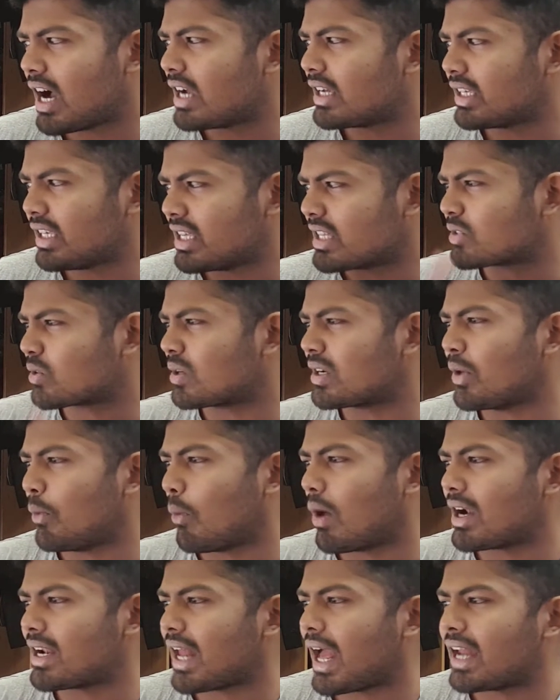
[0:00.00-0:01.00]
It's only
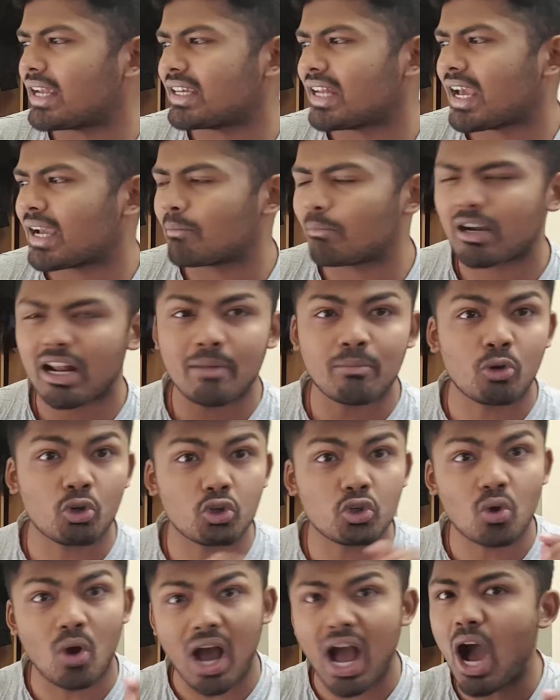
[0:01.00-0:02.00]
one attack, but I'm not
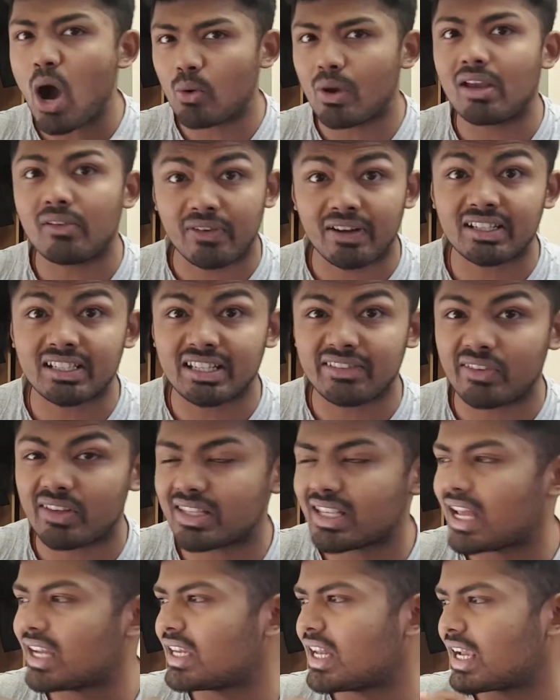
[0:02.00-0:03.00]
sure how effective
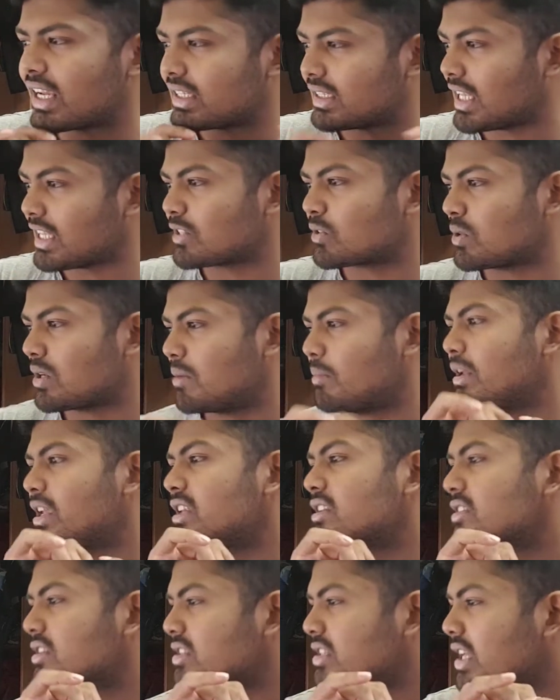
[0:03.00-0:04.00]
this attack. That's going to be
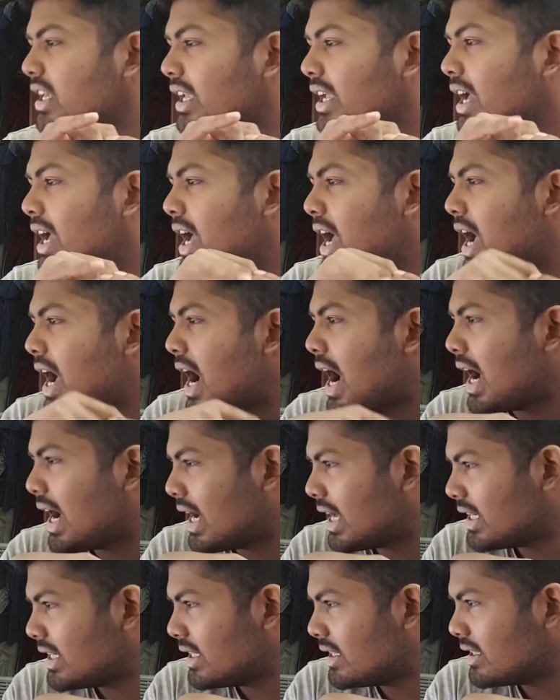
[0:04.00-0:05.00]
interesting.
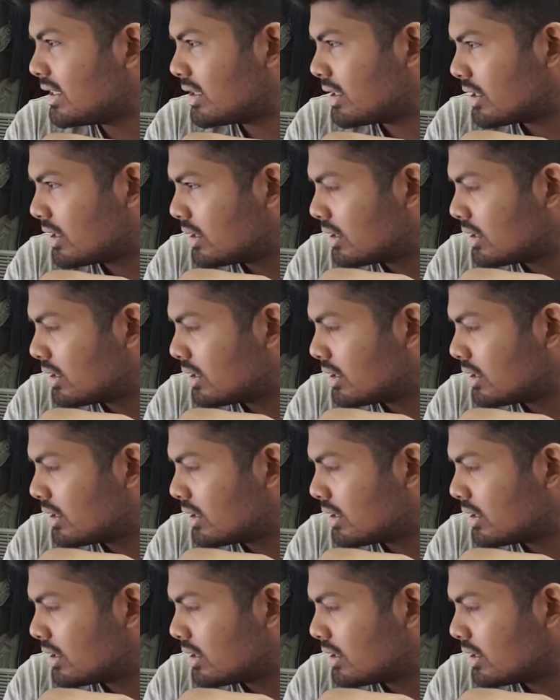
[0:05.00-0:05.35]
And